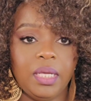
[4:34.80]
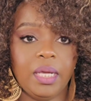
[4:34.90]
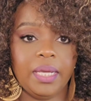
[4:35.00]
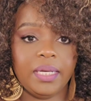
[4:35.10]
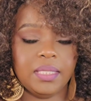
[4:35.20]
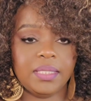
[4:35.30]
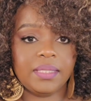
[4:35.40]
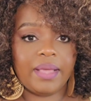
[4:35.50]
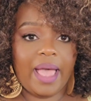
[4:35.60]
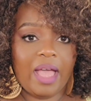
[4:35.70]
Again, this is
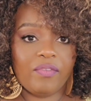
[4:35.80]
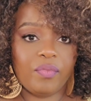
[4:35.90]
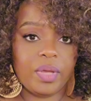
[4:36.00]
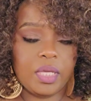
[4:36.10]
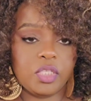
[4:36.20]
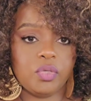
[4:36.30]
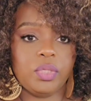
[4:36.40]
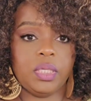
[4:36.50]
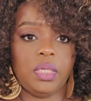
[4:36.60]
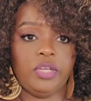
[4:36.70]
a half wig, so you
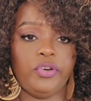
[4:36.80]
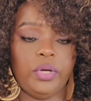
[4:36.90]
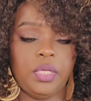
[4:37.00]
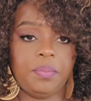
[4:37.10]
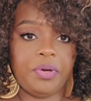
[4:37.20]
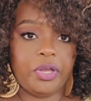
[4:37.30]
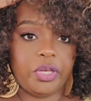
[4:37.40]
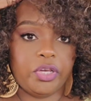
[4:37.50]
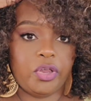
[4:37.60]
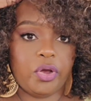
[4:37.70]
can literally
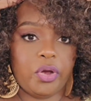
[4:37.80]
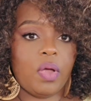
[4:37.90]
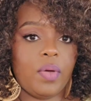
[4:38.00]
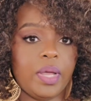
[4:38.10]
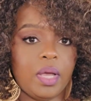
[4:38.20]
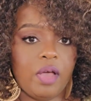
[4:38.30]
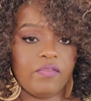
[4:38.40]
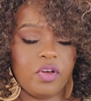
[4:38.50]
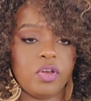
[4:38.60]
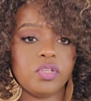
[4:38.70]
put your hair out and
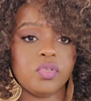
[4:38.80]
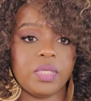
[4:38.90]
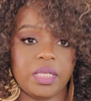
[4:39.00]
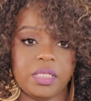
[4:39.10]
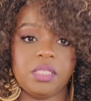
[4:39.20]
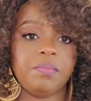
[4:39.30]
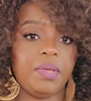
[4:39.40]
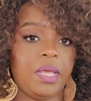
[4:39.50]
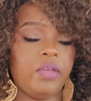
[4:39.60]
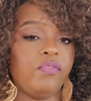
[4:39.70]
cover her. So yes, she's
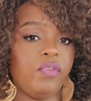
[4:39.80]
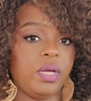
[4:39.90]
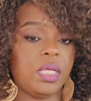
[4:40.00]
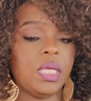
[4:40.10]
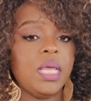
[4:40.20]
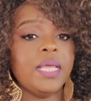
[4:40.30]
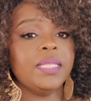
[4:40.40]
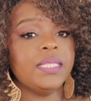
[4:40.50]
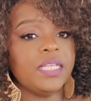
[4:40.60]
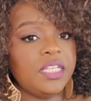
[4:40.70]
big head friendly.
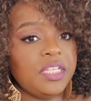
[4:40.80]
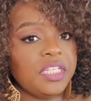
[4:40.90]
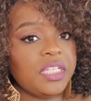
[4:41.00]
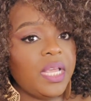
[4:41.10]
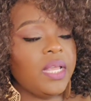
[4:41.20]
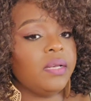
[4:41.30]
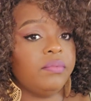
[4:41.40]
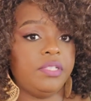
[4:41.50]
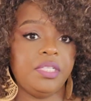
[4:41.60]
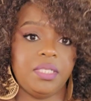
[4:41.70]
Did she shed?
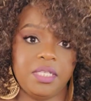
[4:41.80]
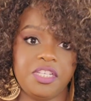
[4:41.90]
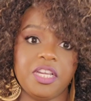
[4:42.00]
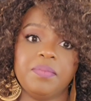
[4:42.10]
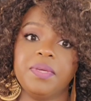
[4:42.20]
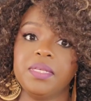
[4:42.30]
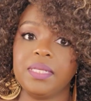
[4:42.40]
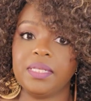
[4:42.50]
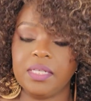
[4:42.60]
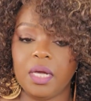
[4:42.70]
She did shed, because
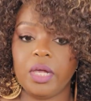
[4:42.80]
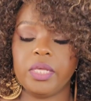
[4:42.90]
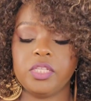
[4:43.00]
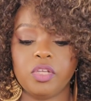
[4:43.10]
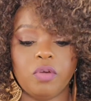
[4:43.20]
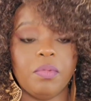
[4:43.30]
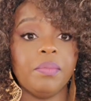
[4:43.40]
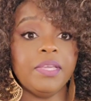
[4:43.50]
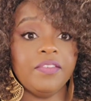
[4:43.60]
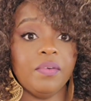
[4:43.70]
I did cut into her,
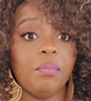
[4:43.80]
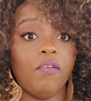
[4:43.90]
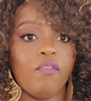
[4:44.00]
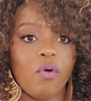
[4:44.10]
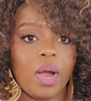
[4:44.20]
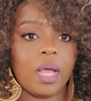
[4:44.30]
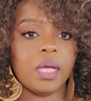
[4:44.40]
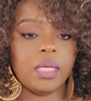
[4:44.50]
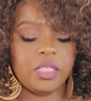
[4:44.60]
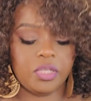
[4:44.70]
but even before I
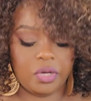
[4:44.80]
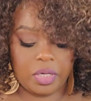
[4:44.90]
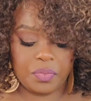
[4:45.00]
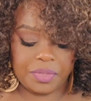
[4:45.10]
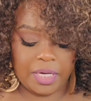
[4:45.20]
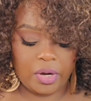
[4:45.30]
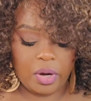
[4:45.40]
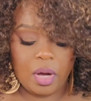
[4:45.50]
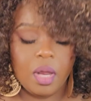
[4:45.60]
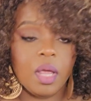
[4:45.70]
cut into her, there was
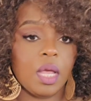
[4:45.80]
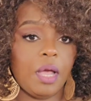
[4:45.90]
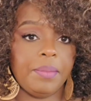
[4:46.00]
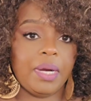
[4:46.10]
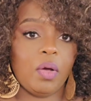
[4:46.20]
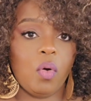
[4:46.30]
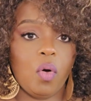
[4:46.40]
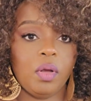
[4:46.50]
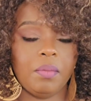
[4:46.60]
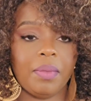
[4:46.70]
hair coming out
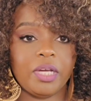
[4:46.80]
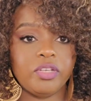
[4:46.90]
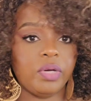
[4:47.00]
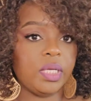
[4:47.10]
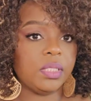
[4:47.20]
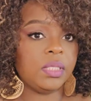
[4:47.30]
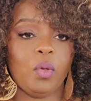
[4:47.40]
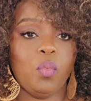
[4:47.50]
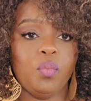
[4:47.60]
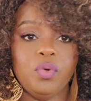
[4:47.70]
all on my dress.
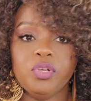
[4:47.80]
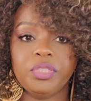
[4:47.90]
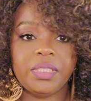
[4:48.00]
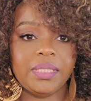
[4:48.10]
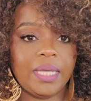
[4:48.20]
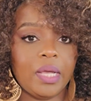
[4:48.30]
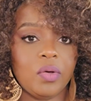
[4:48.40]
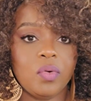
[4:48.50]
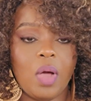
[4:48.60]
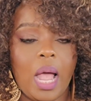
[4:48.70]
Will she
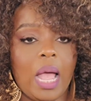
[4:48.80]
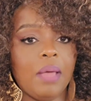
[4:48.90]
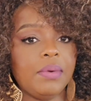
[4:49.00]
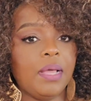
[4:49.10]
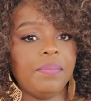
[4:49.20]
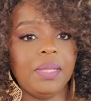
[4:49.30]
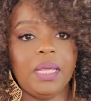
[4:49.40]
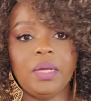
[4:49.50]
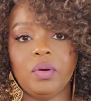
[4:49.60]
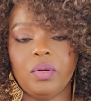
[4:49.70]
tangle? I'm not
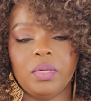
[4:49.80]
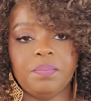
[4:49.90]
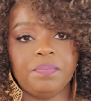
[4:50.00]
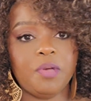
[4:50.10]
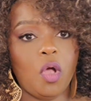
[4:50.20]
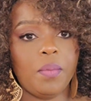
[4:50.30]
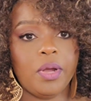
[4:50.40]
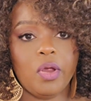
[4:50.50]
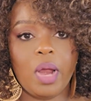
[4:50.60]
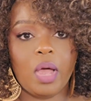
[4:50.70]
planning on combing
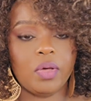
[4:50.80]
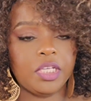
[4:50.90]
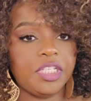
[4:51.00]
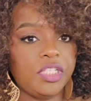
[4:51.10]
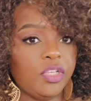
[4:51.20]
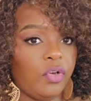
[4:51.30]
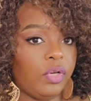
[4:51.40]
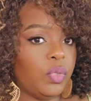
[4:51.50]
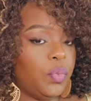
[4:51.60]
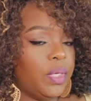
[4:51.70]
her out because she's a
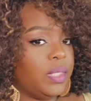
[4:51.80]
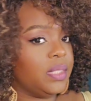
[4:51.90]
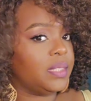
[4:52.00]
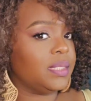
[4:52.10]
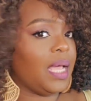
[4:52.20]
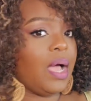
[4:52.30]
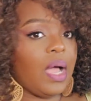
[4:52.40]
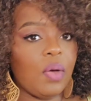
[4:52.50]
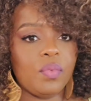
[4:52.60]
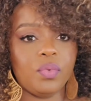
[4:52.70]
curly wig. This is how
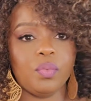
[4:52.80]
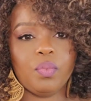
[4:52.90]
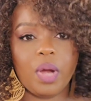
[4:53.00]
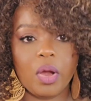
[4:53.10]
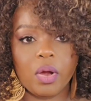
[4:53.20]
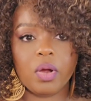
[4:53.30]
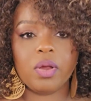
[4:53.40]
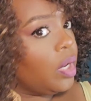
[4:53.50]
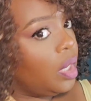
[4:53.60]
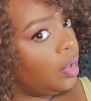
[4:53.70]
I would wear her.
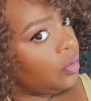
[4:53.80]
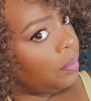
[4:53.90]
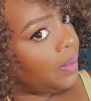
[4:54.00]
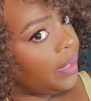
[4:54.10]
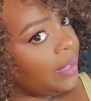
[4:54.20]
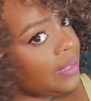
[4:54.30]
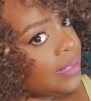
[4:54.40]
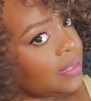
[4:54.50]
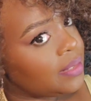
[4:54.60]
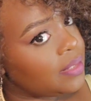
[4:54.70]
Color blend
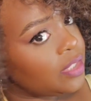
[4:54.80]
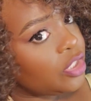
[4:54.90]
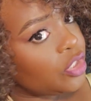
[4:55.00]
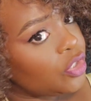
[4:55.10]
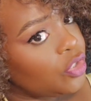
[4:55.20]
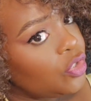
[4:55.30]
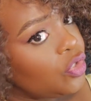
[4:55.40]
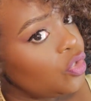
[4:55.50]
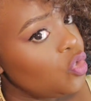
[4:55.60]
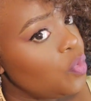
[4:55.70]
is
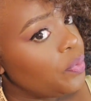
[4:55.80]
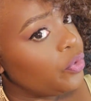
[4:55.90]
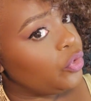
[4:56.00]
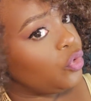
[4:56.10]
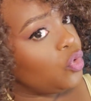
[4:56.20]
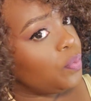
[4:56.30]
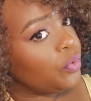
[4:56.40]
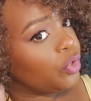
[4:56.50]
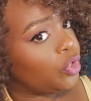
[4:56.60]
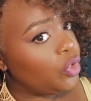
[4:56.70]
super
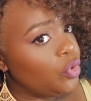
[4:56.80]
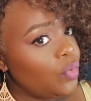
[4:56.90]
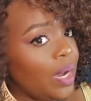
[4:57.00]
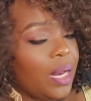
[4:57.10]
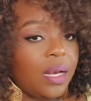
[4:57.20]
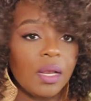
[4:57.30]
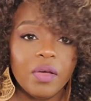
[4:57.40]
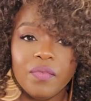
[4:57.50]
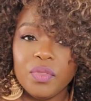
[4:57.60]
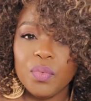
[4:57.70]
duper cute. I
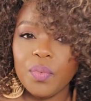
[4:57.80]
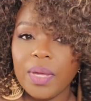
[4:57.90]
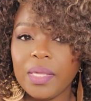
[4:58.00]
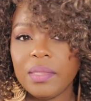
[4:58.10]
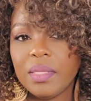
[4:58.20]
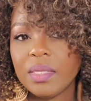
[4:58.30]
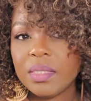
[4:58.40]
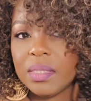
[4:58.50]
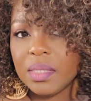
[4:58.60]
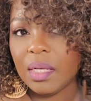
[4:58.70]
love the way
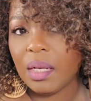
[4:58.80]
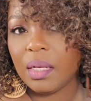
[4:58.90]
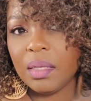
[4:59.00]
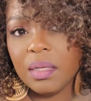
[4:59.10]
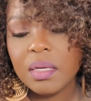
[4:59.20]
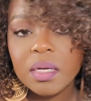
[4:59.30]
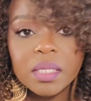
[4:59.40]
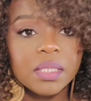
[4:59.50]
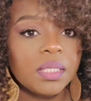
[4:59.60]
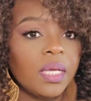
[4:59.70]
this
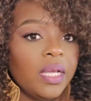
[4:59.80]
looks.